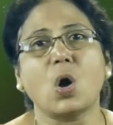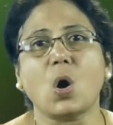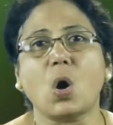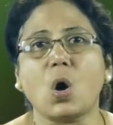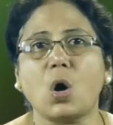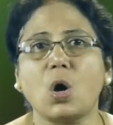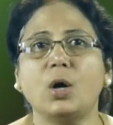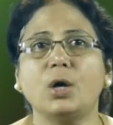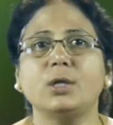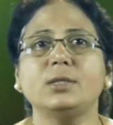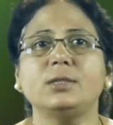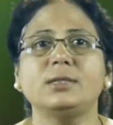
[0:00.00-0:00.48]

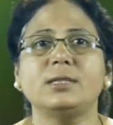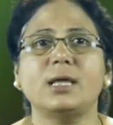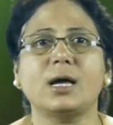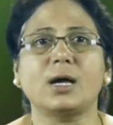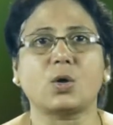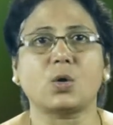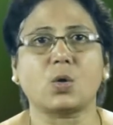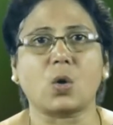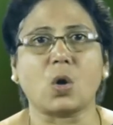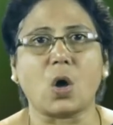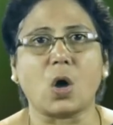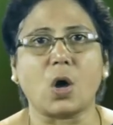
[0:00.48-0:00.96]
on the
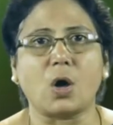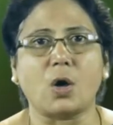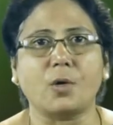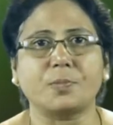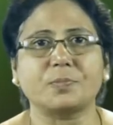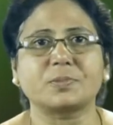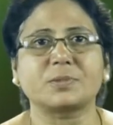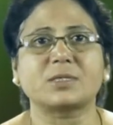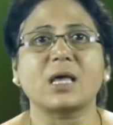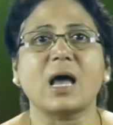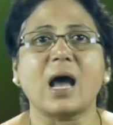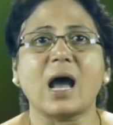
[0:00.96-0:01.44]

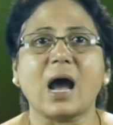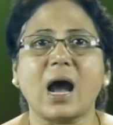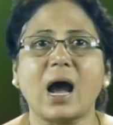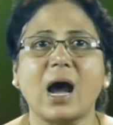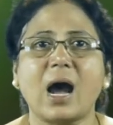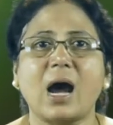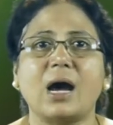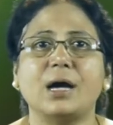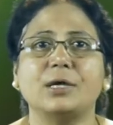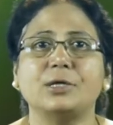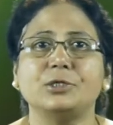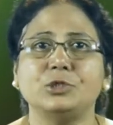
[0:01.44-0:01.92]
crops
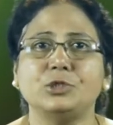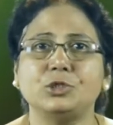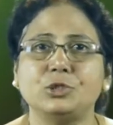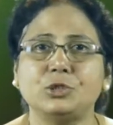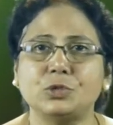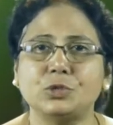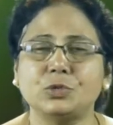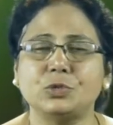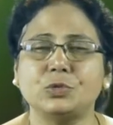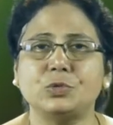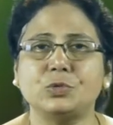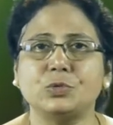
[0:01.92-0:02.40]
are
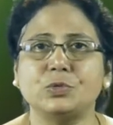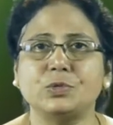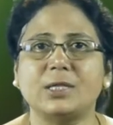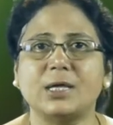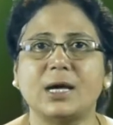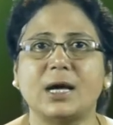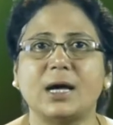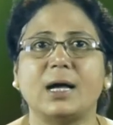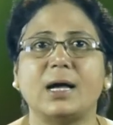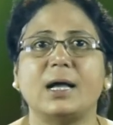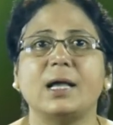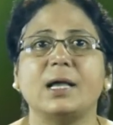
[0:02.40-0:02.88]
due to
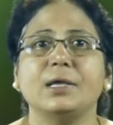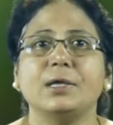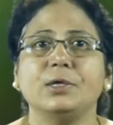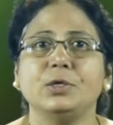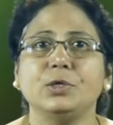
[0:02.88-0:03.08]
the